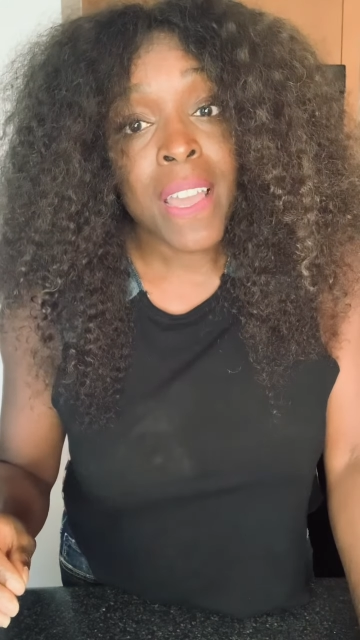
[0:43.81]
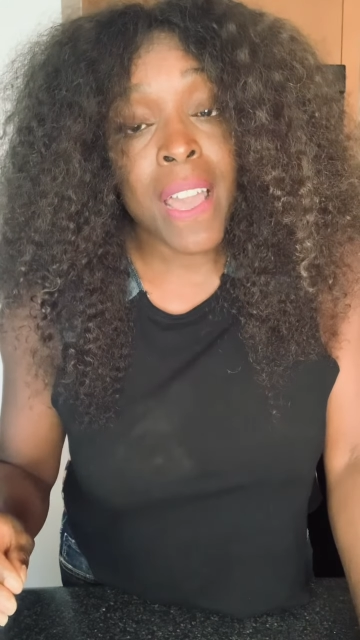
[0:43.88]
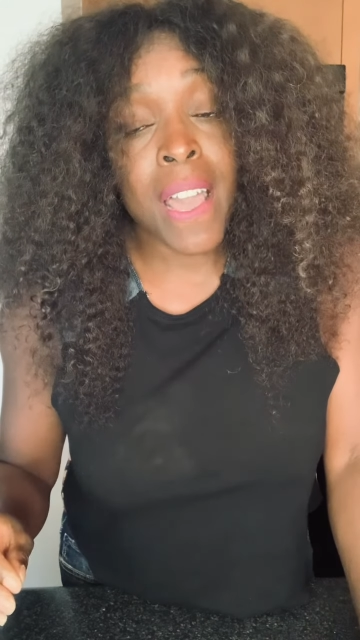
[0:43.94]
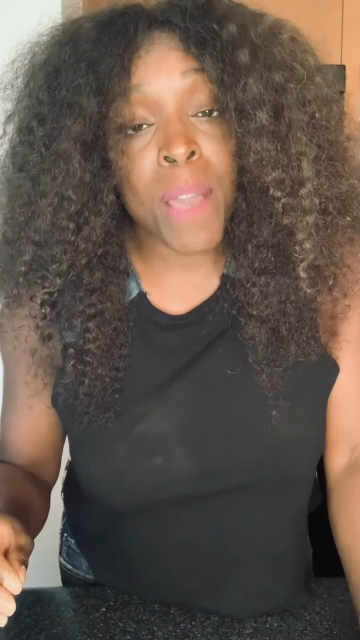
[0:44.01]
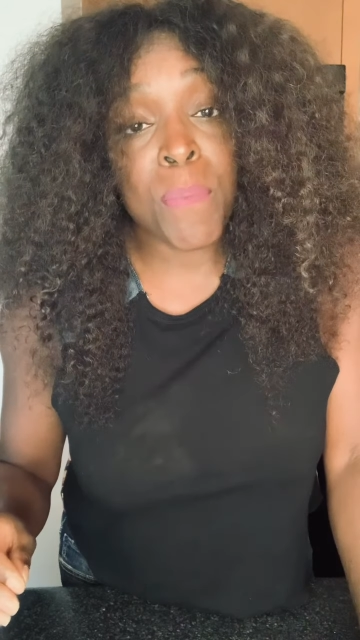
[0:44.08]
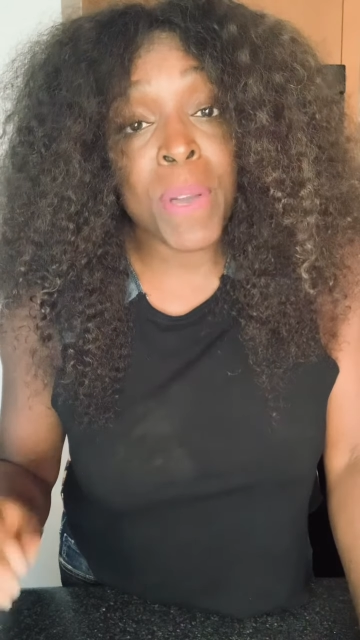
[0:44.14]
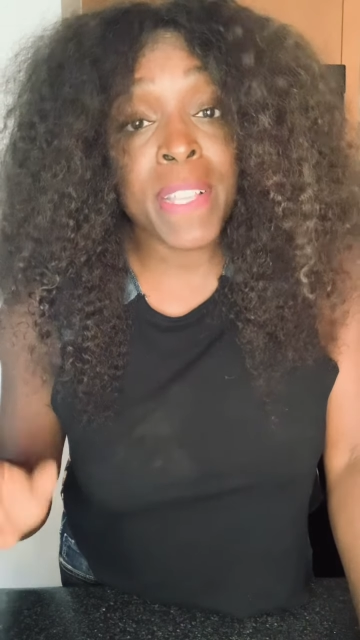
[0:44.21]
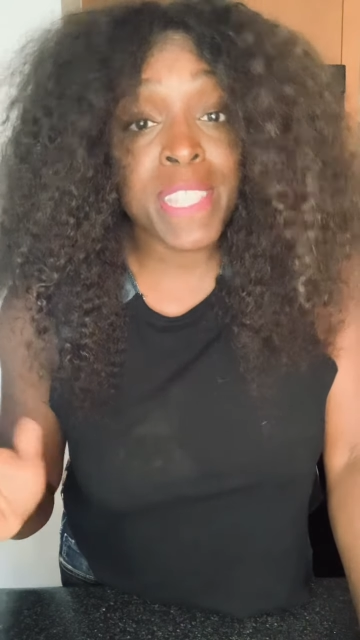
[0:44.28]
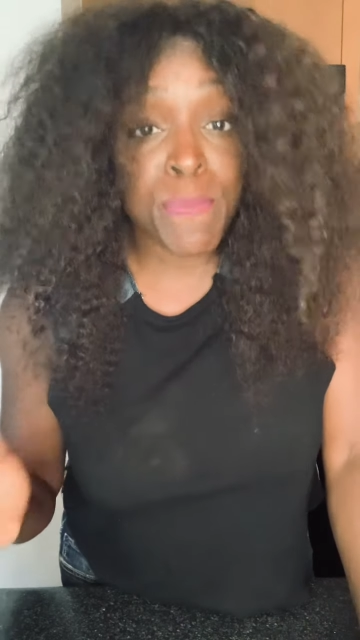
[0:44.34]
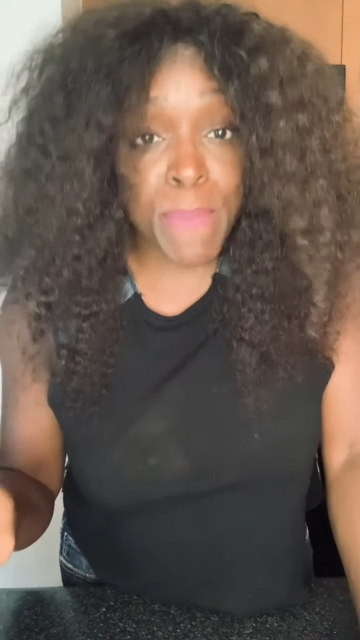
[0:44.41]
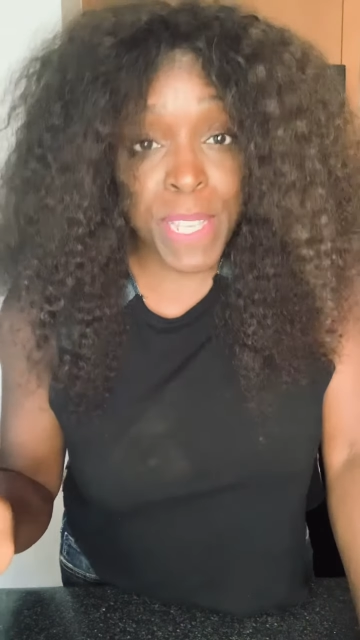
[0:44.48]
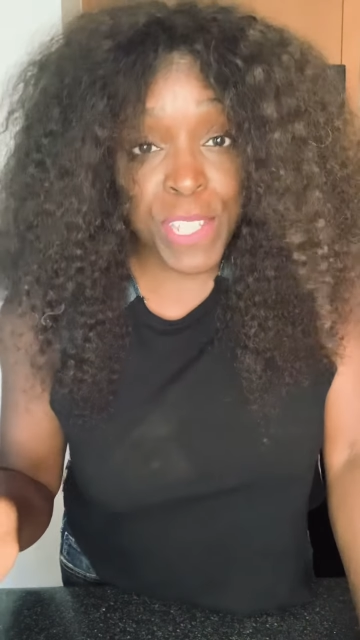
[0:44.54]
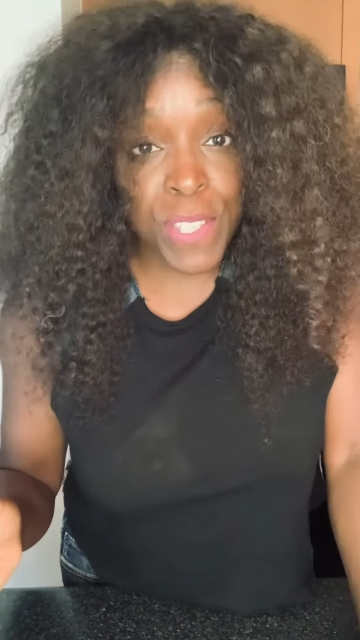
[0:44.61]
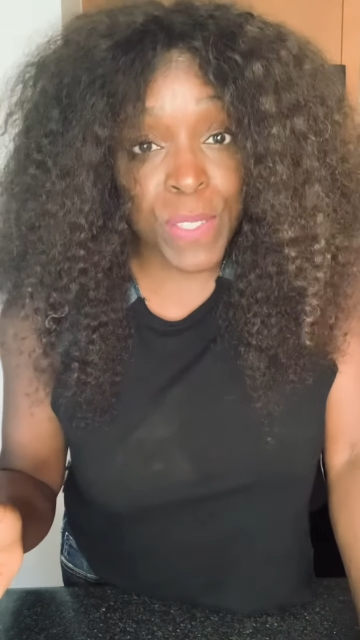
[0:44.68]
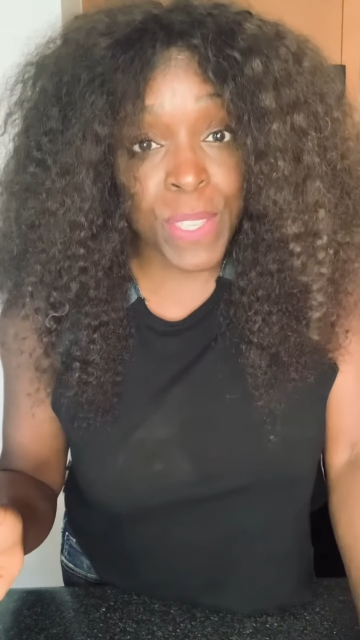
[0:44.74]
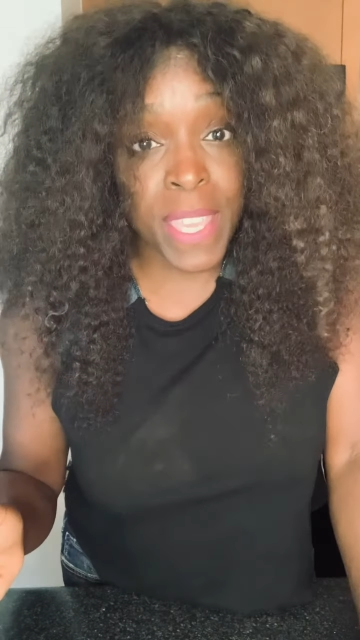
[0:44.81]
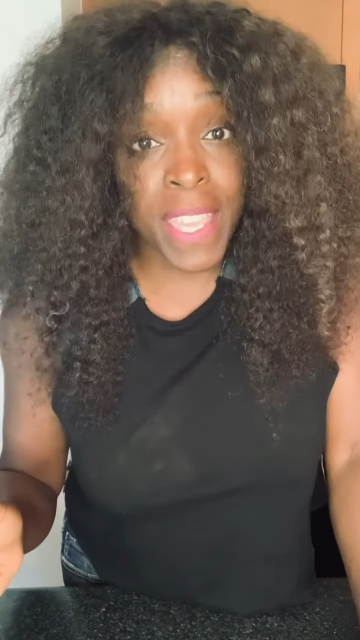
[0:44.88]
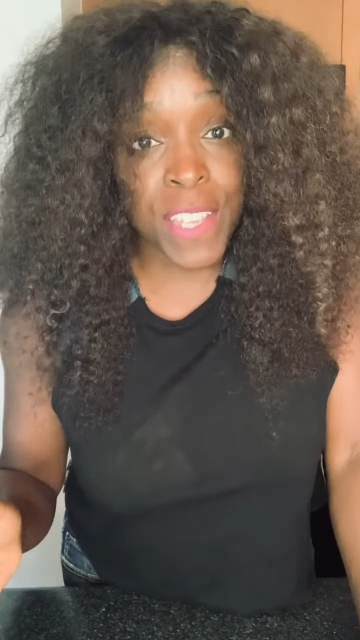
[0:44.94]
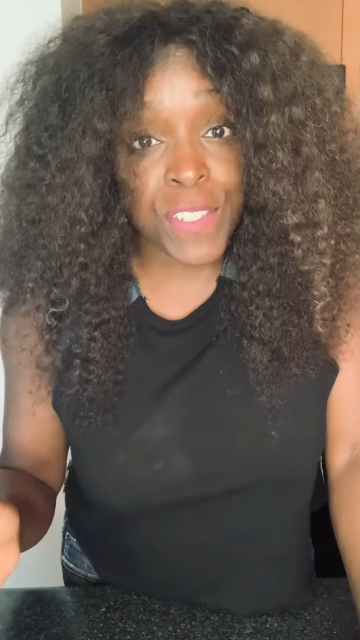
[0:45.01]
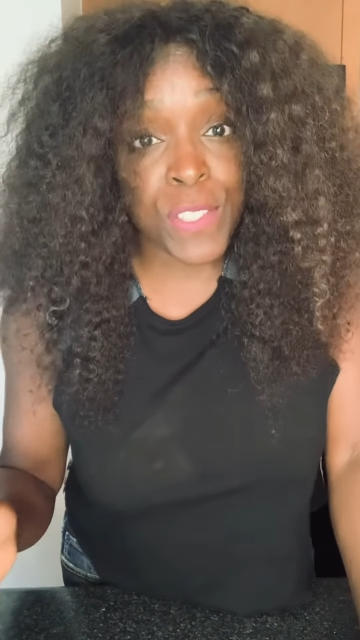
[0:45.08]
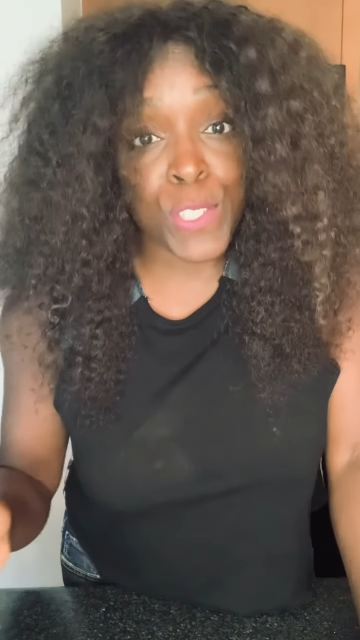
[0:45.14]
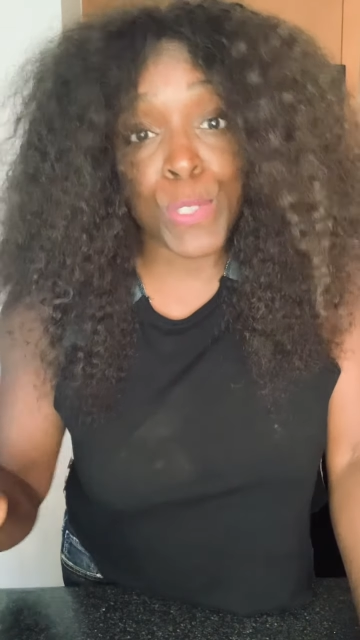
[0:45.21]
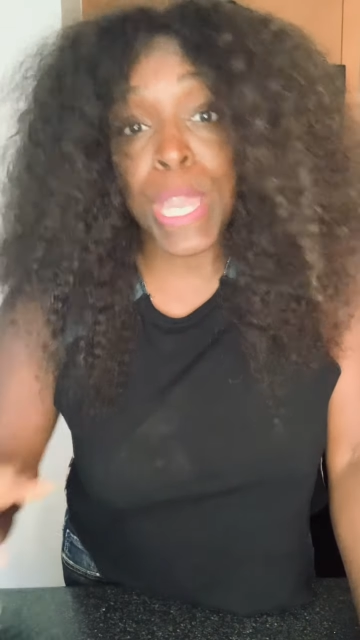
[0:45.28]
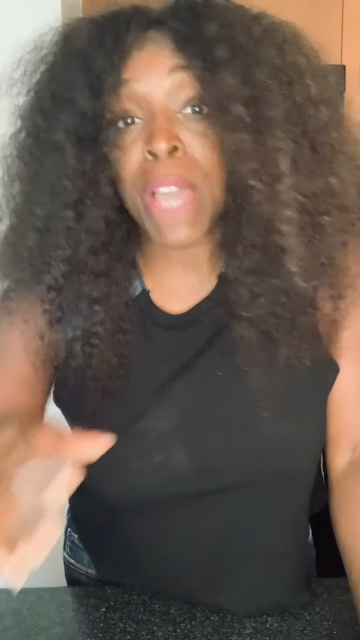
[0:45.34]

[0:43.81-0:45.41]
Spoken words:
on special occasions.